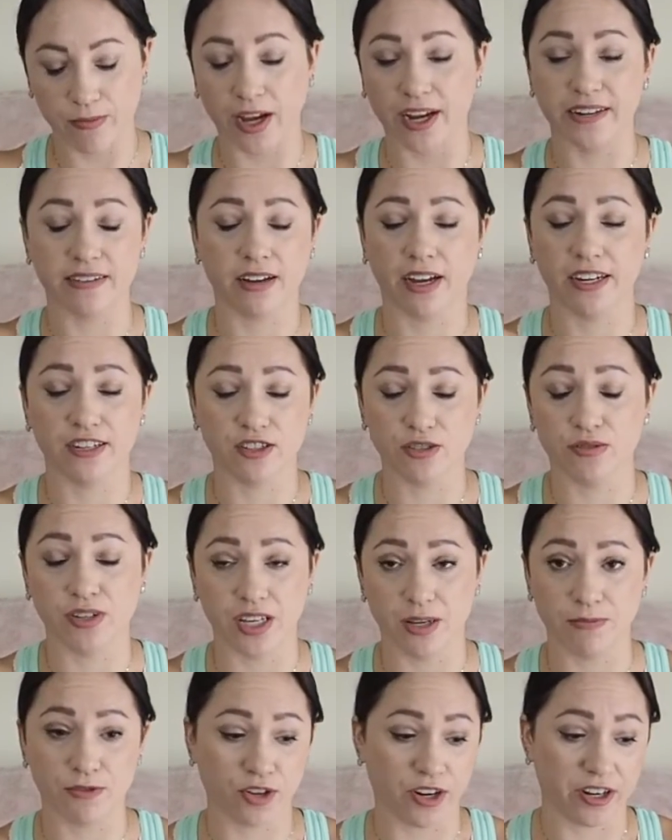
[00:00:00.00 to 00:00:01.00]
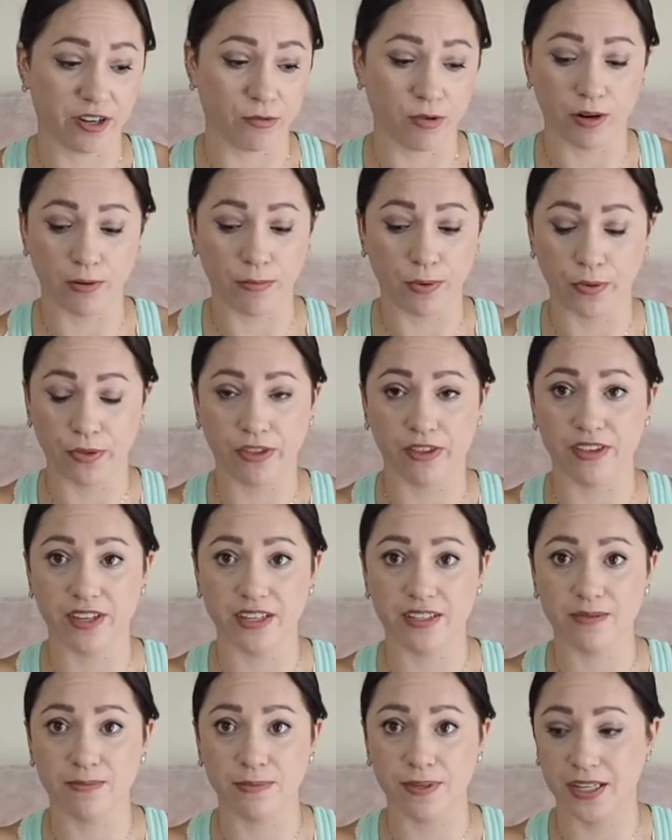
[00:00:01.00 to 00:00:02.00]
I do keep trying to wear both of
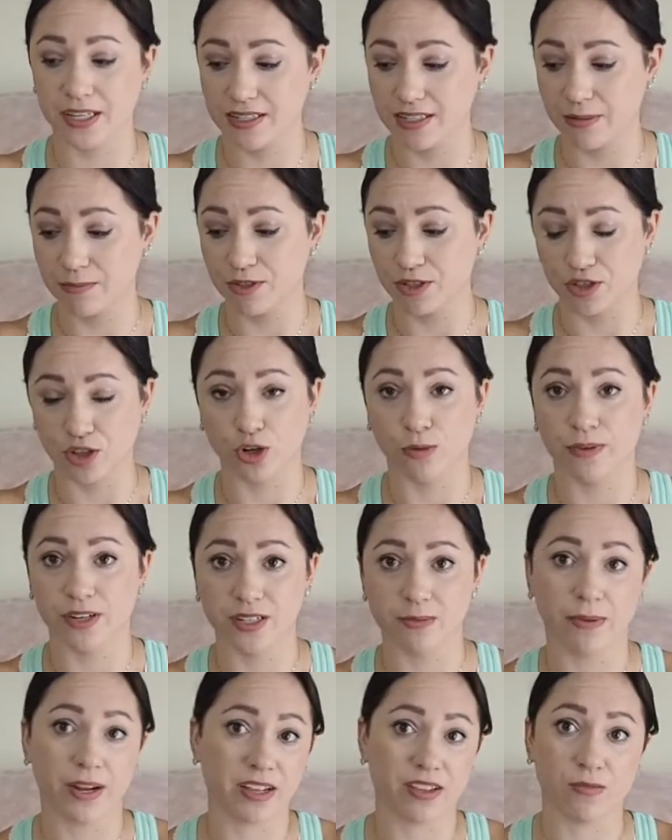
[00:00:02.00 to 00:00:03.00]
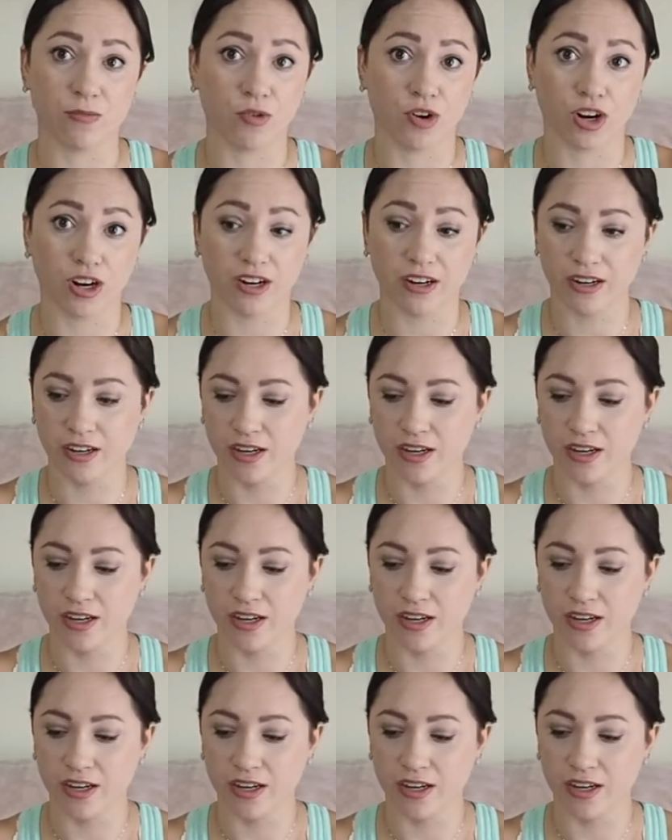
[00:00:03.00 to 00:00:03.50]
these because I'm determined to make them work.